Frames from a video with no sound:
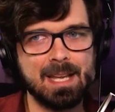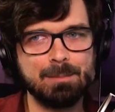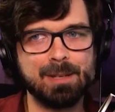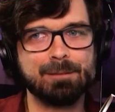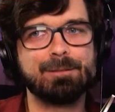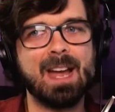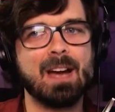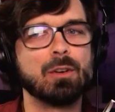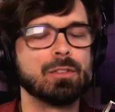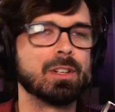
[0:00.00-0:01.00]
can be
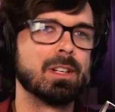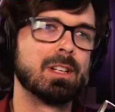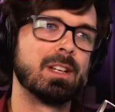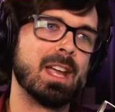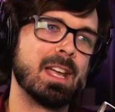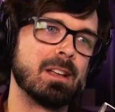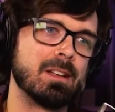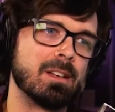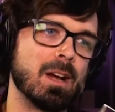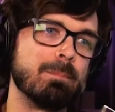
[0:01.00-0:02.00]
found
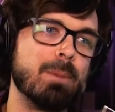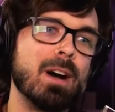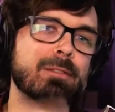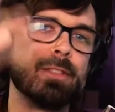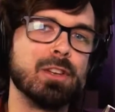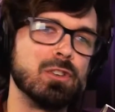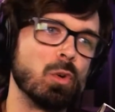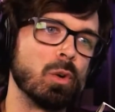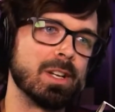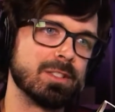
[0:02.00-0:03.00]
above the
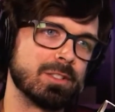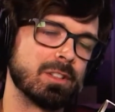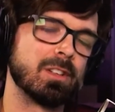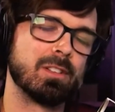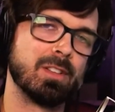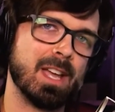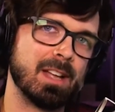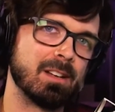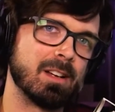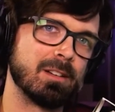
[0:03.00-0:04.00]
noise
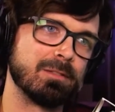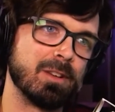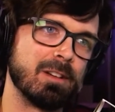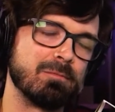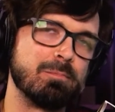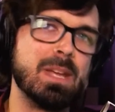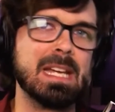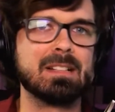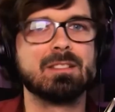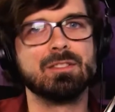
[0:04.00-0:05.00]
that of
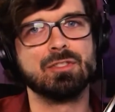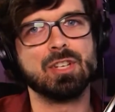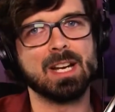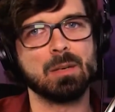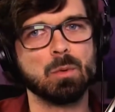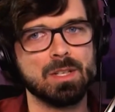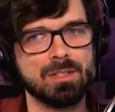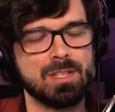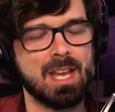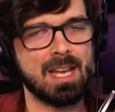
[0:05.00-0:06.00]
big giant
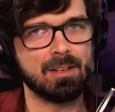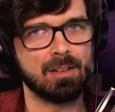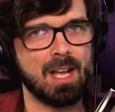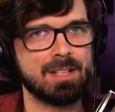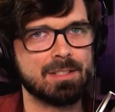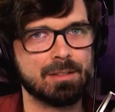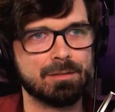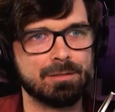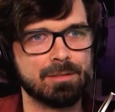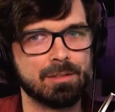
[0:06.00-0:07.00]
ones and lots
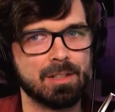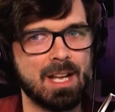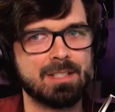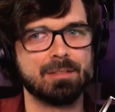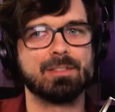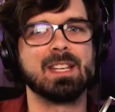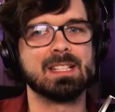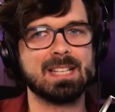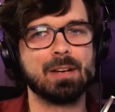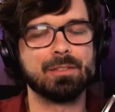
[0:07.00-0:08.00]
of
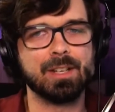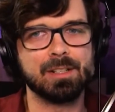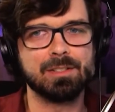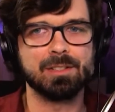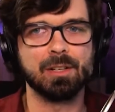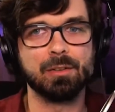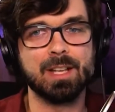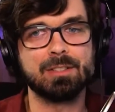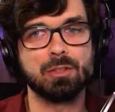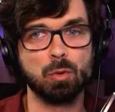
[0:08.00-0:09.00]
things out there. So
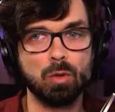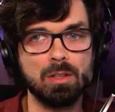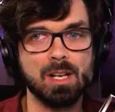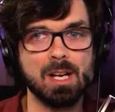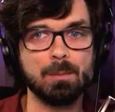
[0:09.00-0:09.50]
that's cool.